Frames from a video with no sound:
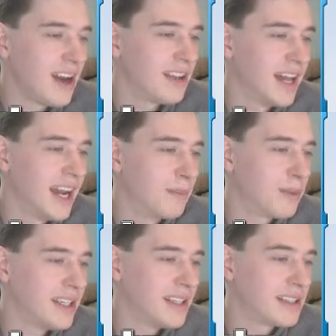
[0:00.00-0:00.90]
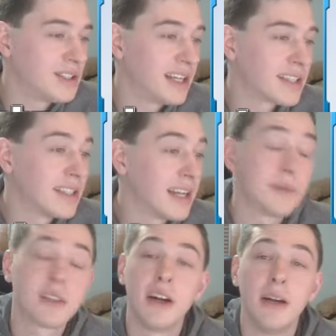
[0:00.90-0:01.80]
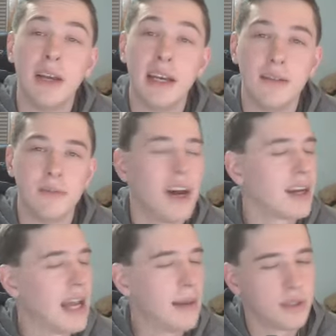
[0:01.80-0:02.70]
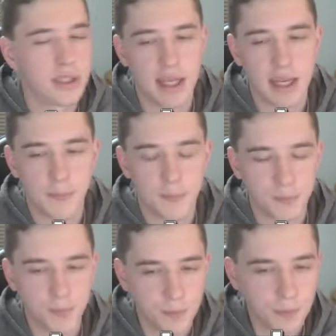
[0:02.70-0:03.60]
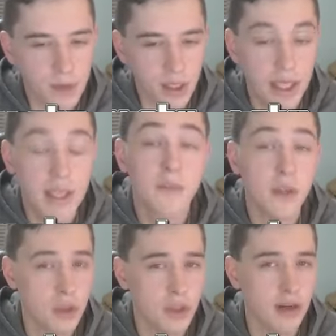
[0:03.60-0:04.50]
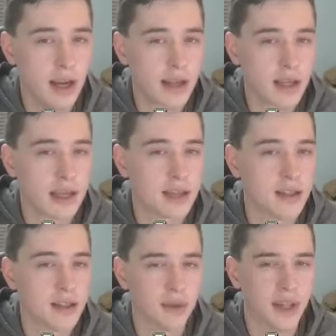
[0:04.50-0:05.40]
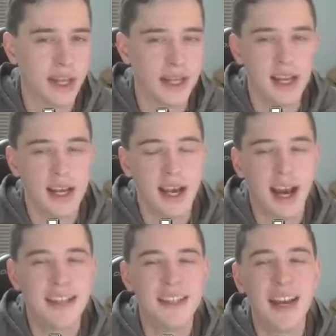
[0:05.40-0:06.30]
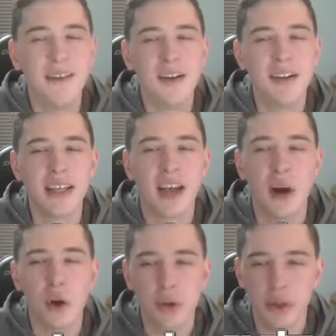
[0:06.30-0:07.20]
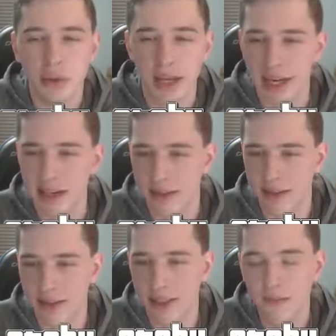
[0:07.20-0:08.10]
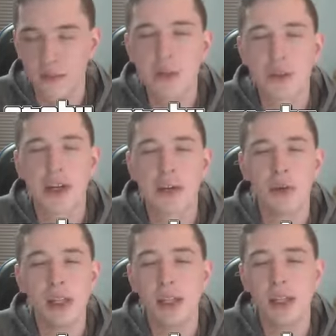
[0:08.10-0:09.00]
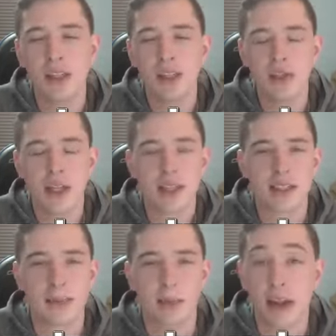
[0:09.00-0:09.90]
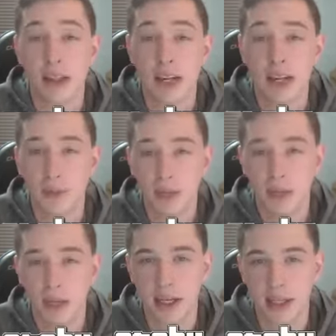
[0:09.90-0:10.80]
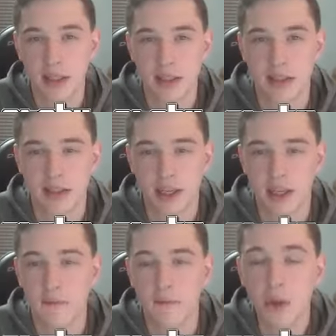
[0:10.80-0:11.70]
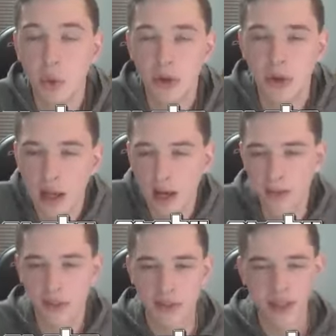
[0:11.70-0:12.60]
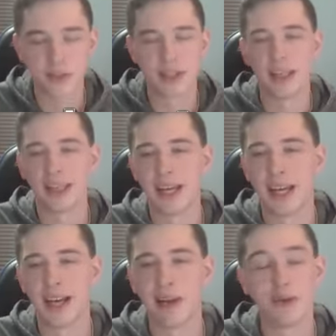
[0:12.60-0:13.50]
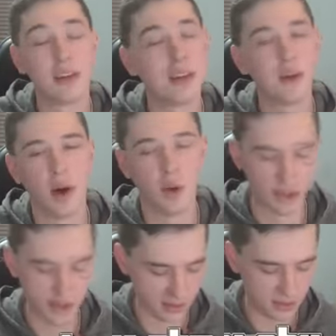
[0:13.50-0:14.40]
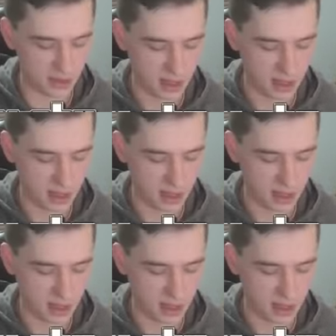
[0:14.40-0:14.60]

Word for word: Online, please. Justin, I'm sorry, man. Not gonna happen today. In the future, I, I could do that. I definitely owe you guys. In the future, I really need to do like some online with you guys, like a viewer lobby or something like that. I really do owe it to you.